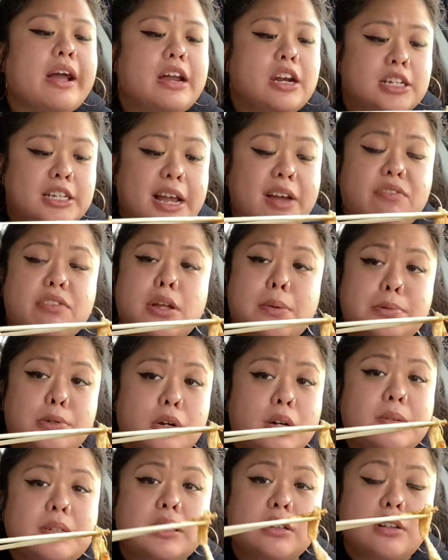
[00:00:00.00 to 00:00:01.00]
definitely
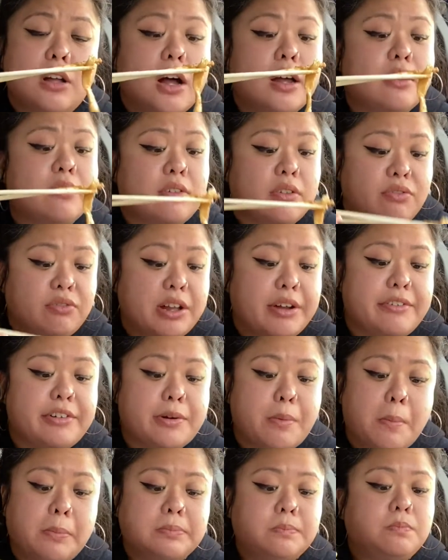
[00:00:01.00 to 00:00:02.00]
absorbs a lot of the flavor
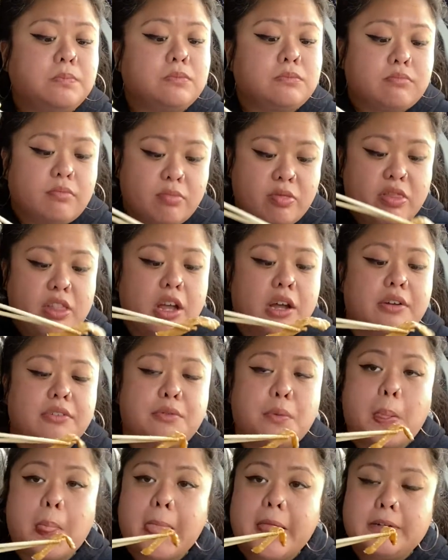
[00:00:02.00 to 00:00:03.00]
of
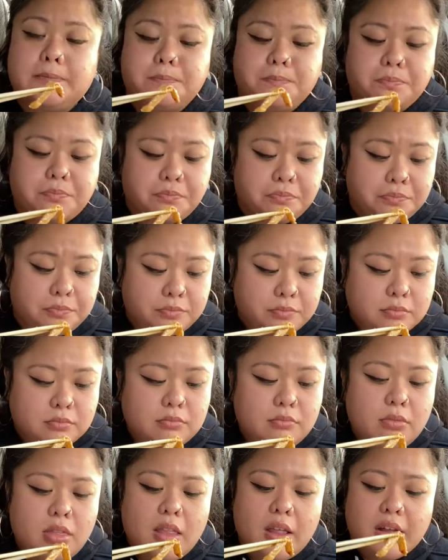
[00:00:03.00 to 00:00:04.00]

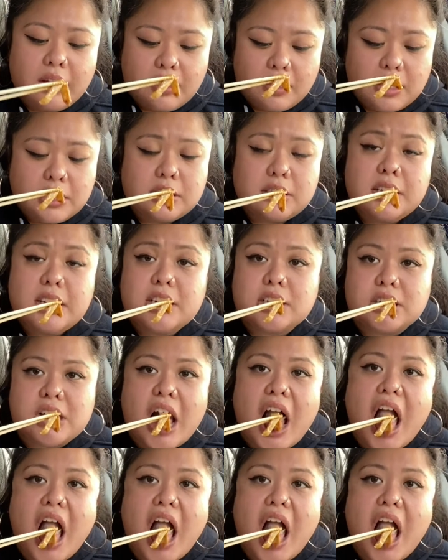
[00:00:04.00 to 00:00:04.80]
this dish.